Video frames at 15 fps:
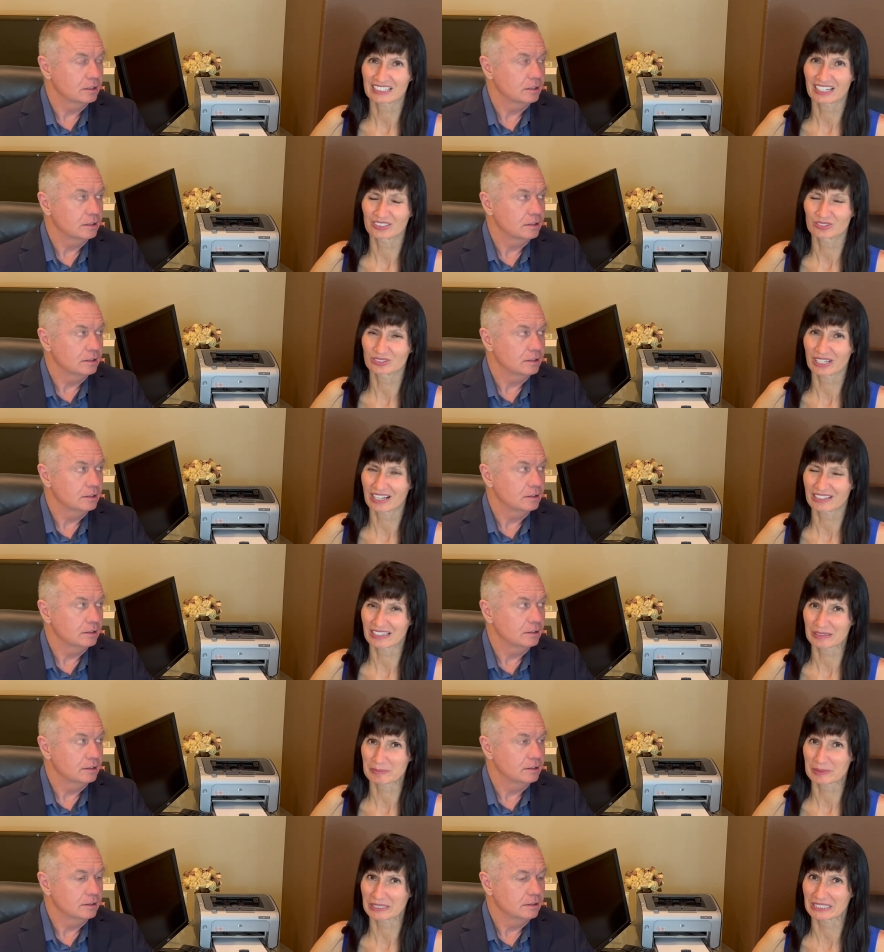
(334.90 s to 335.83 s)
Speaker 1: I do not
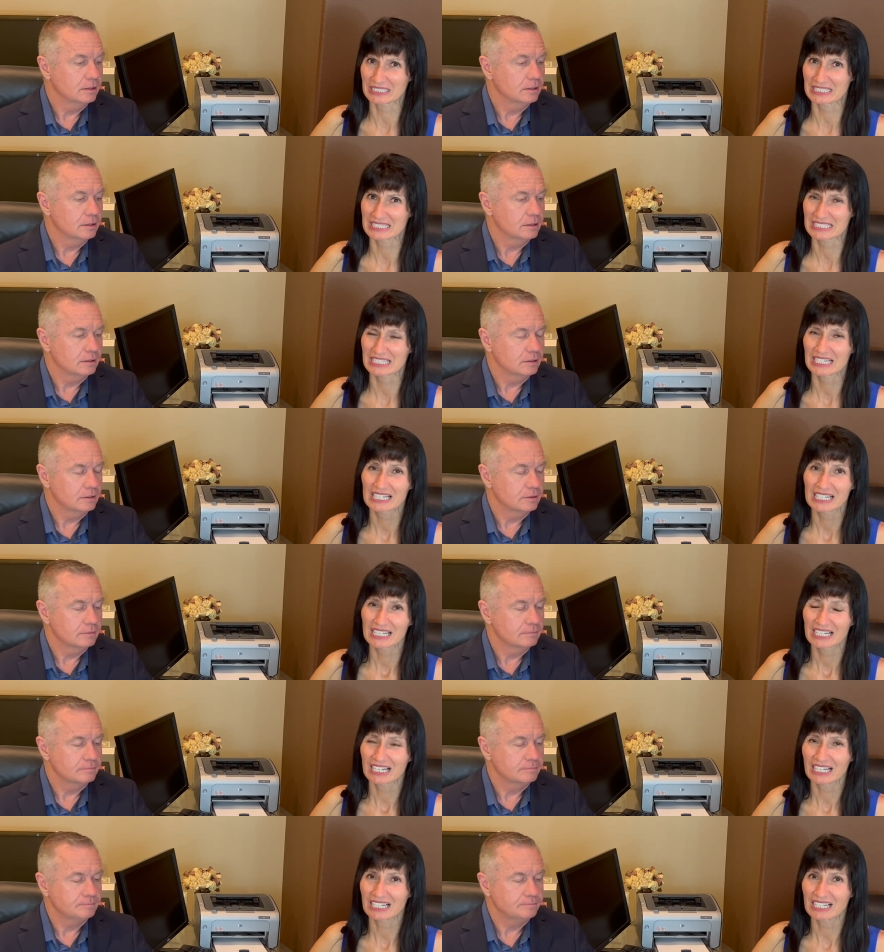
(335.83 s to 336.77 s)
like bugs.
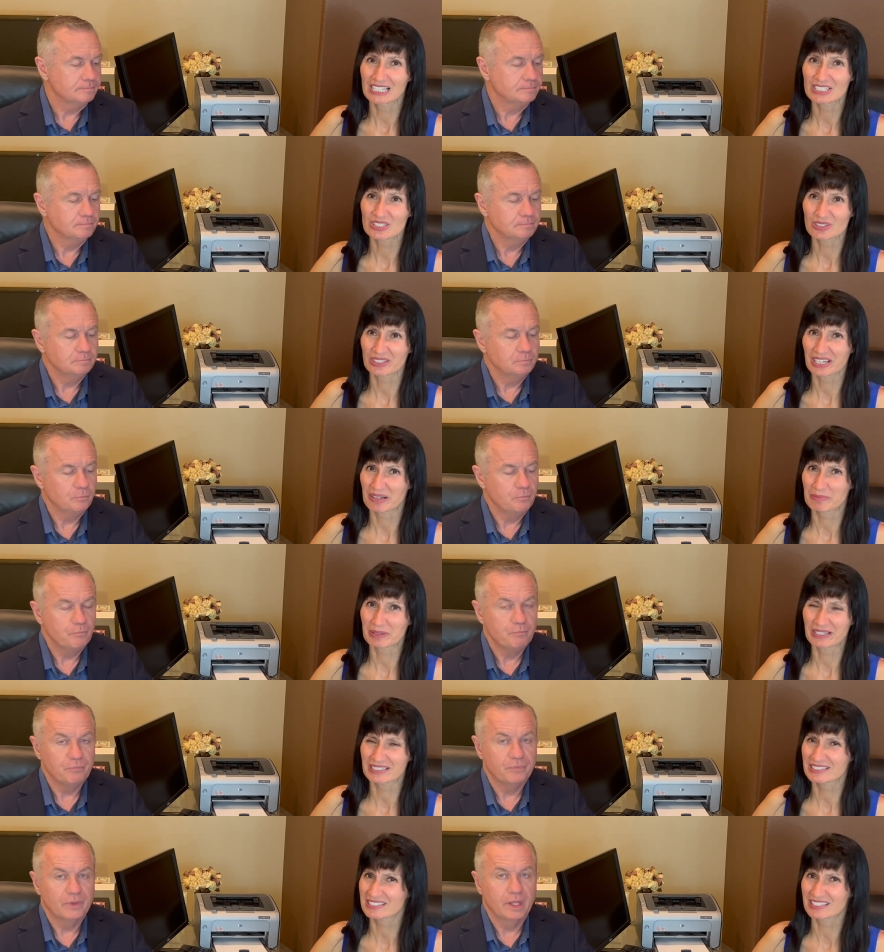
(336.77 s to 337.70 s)
Uh, so yeah,
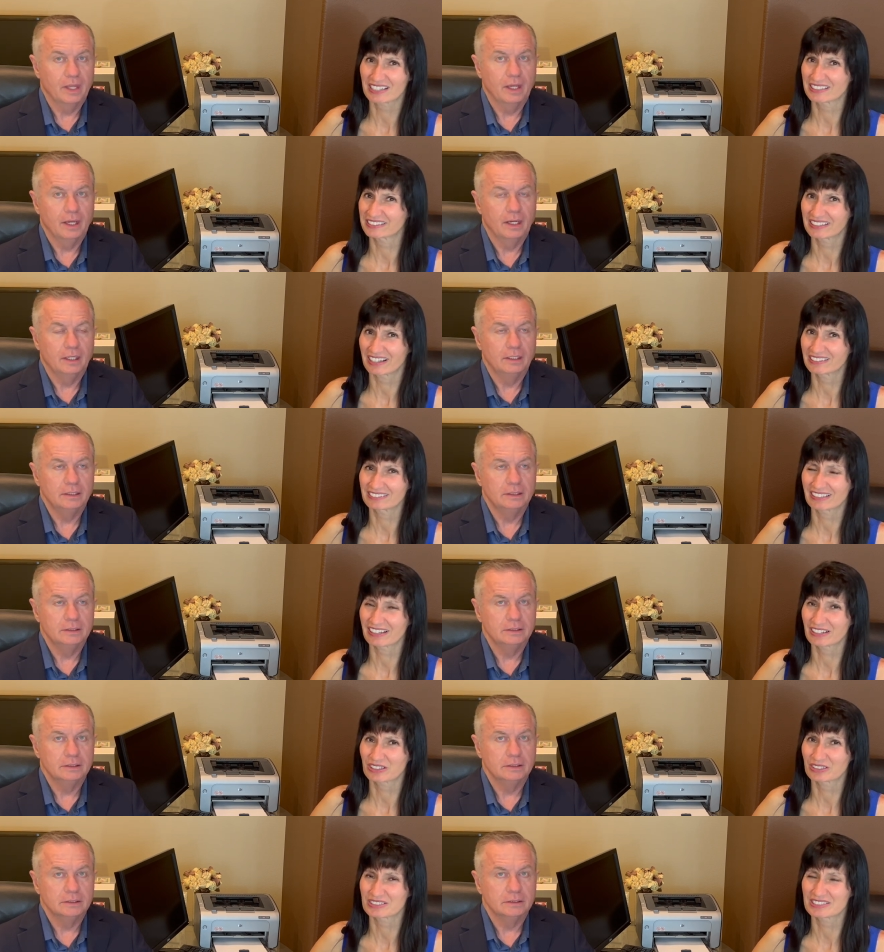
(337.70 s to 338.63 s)
bugs uh, not not
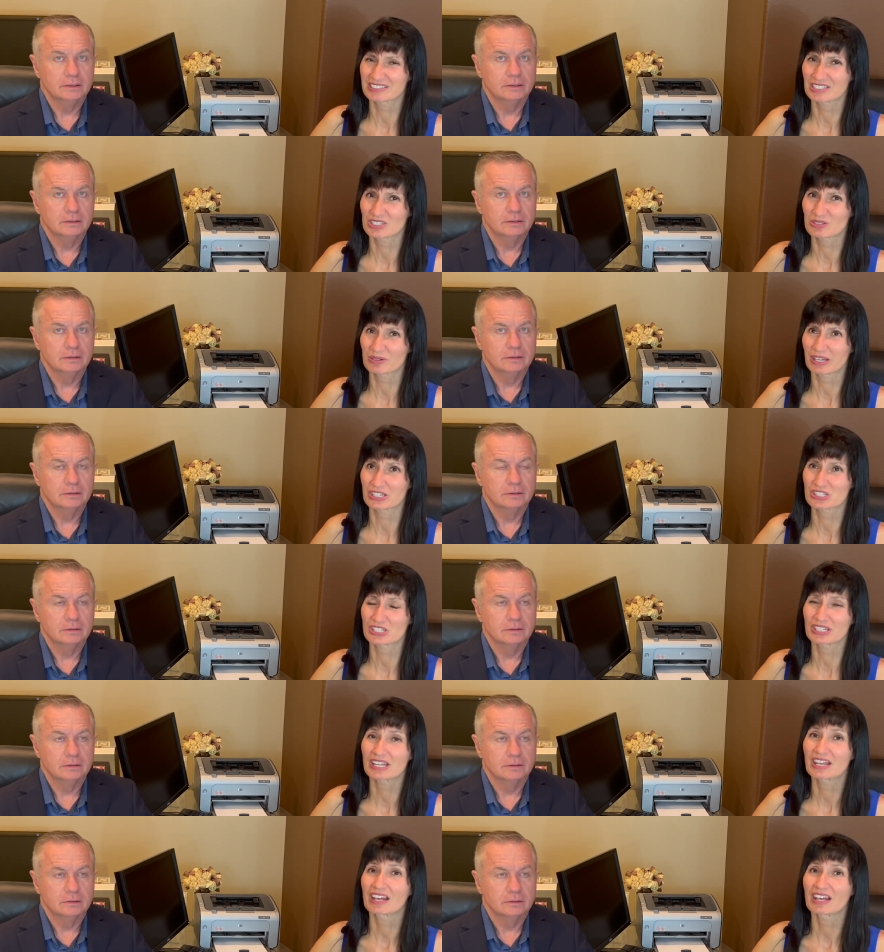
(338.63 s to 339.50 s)
a good situation.